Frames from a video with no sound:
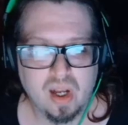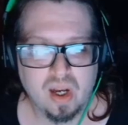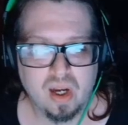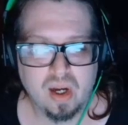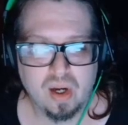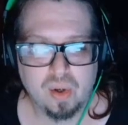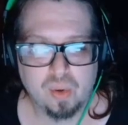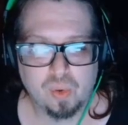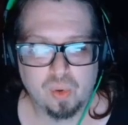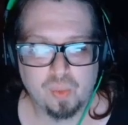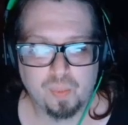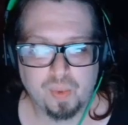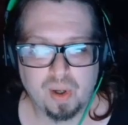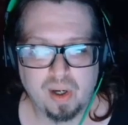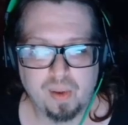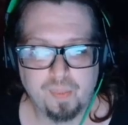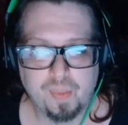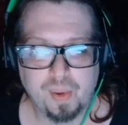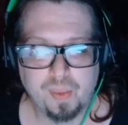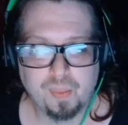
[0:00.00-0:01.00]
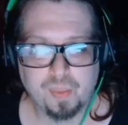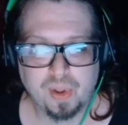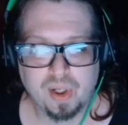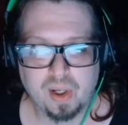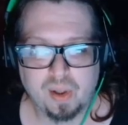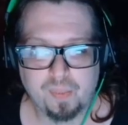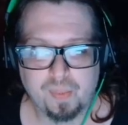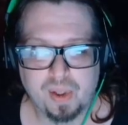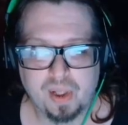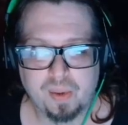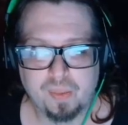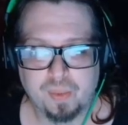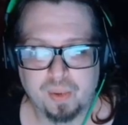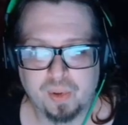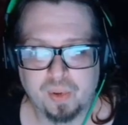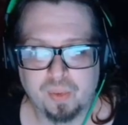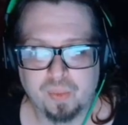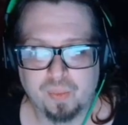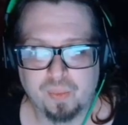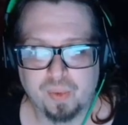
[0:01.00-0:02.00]
Group Ironmen will now be able to
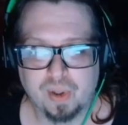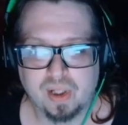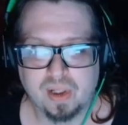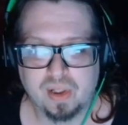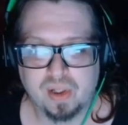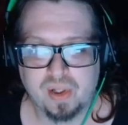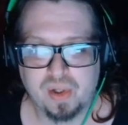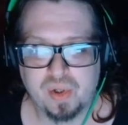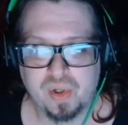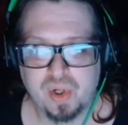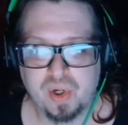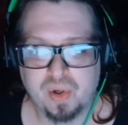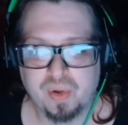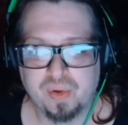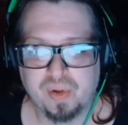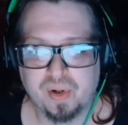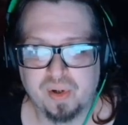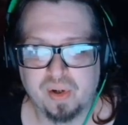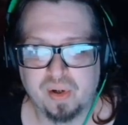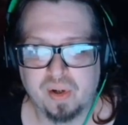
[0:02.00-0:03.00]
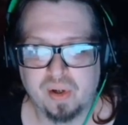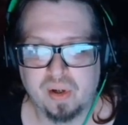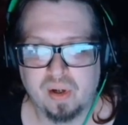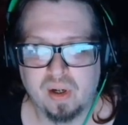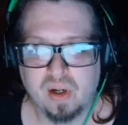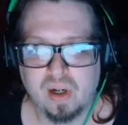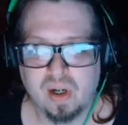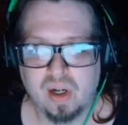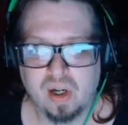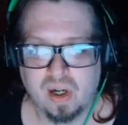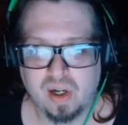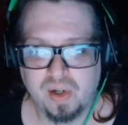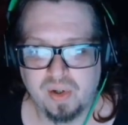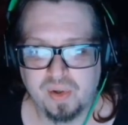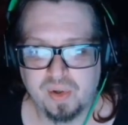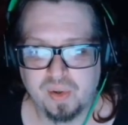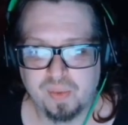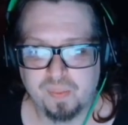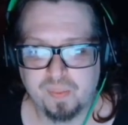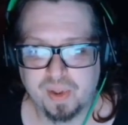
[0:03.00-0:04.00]
correctly share their
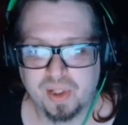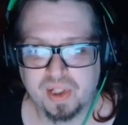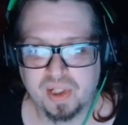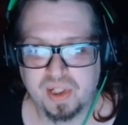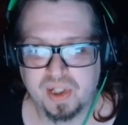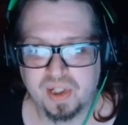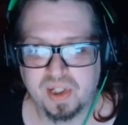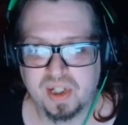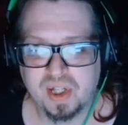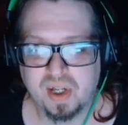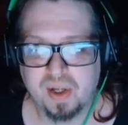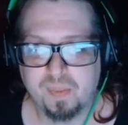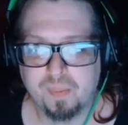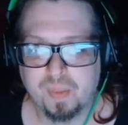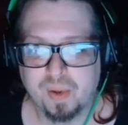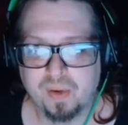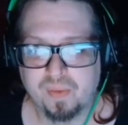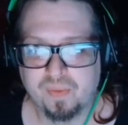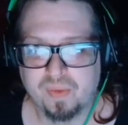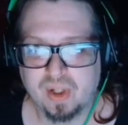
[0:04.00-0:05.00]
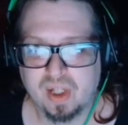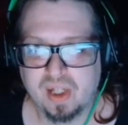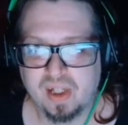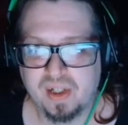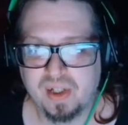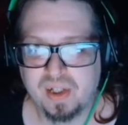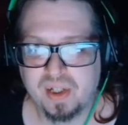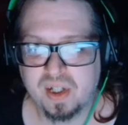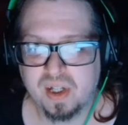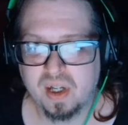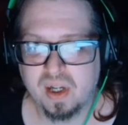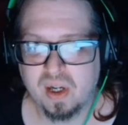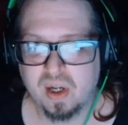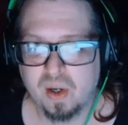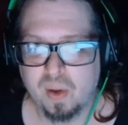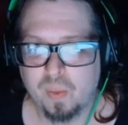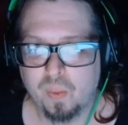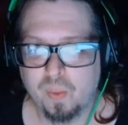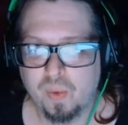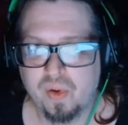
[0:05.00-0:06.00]
hunter mixes and butterflies
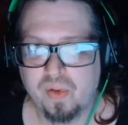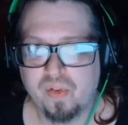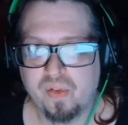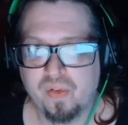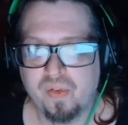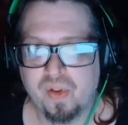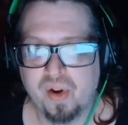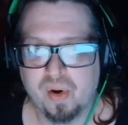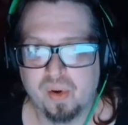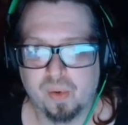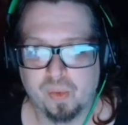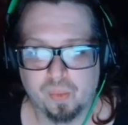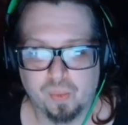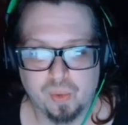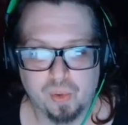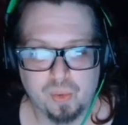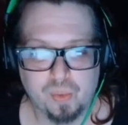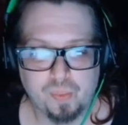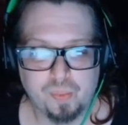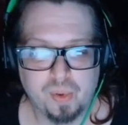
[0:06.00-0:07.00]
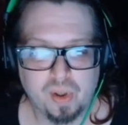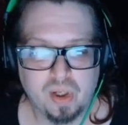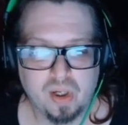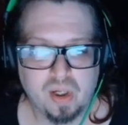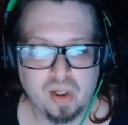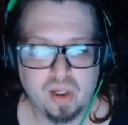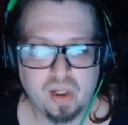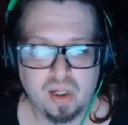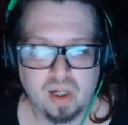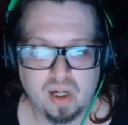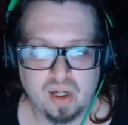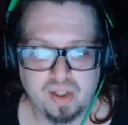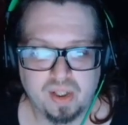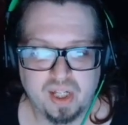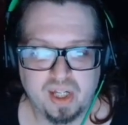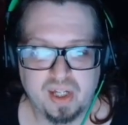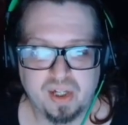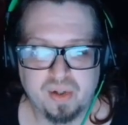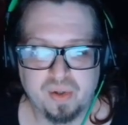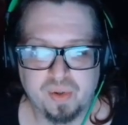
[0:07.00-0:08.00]
with their group. They
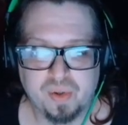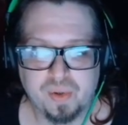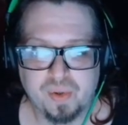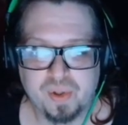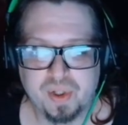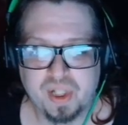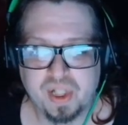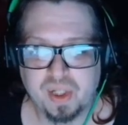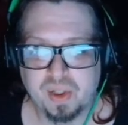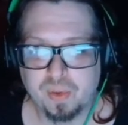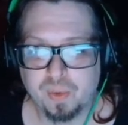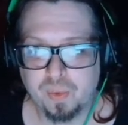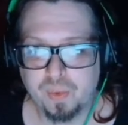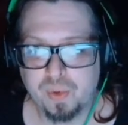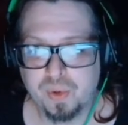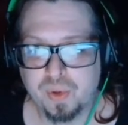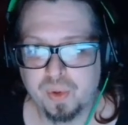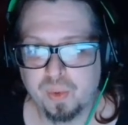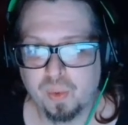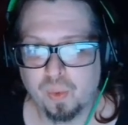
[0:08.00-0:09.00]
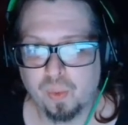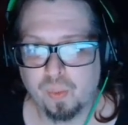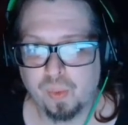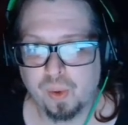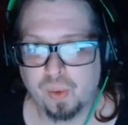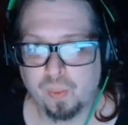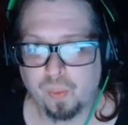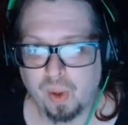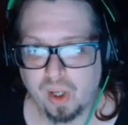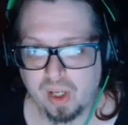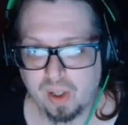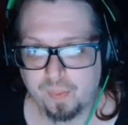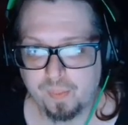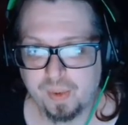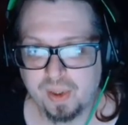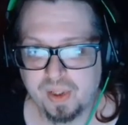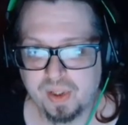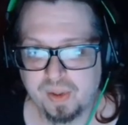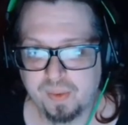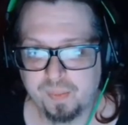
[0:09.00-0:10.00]
introduced the clue scroll
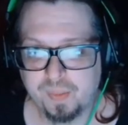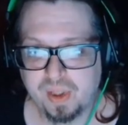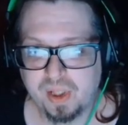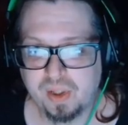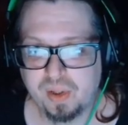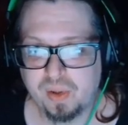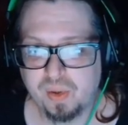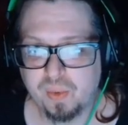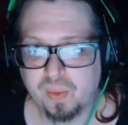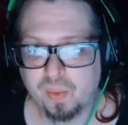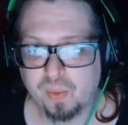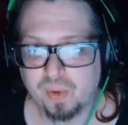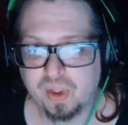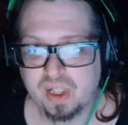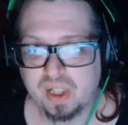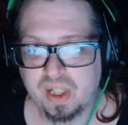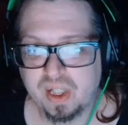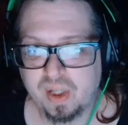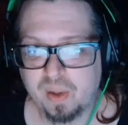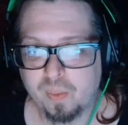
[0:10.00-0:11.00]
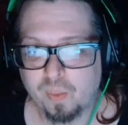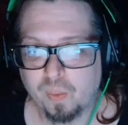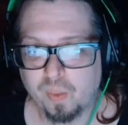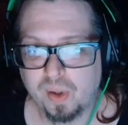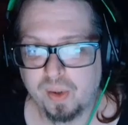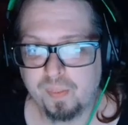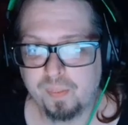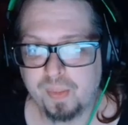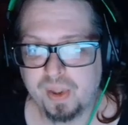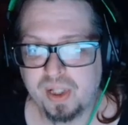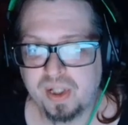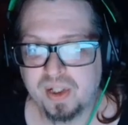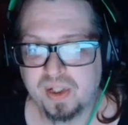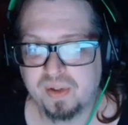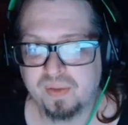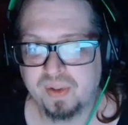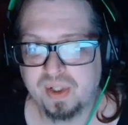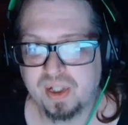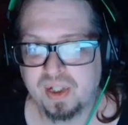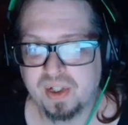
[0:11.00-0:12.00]
requirement to mean you only need one piece of
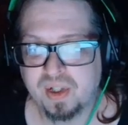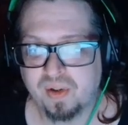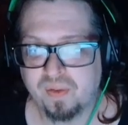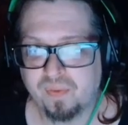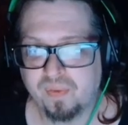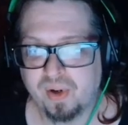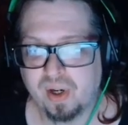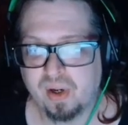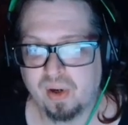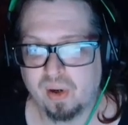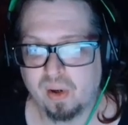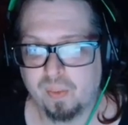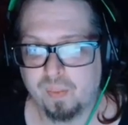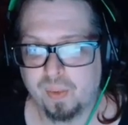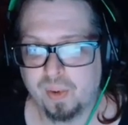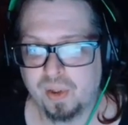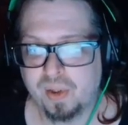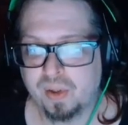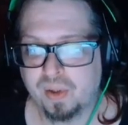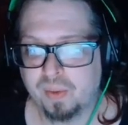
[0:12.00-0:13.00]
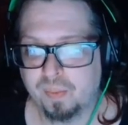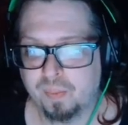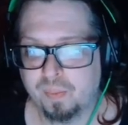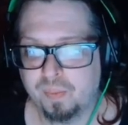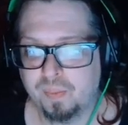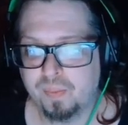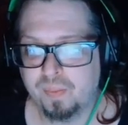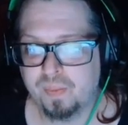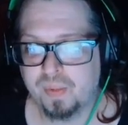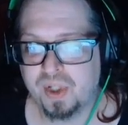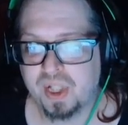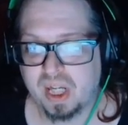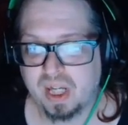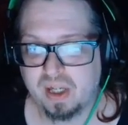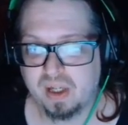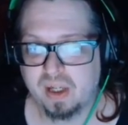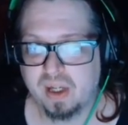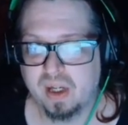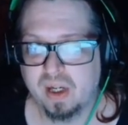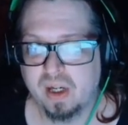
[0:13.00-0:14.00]
the Sunfire armor to
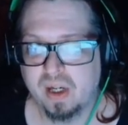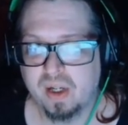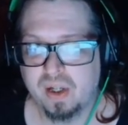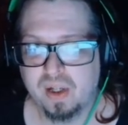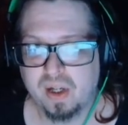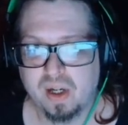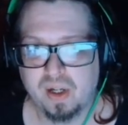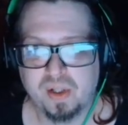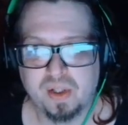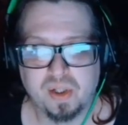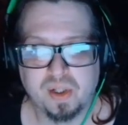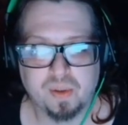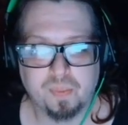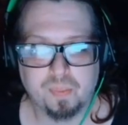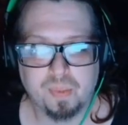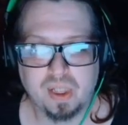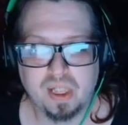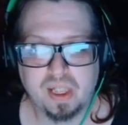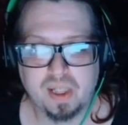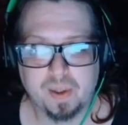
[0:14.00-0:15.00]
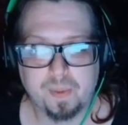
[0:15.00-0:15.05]
complete it.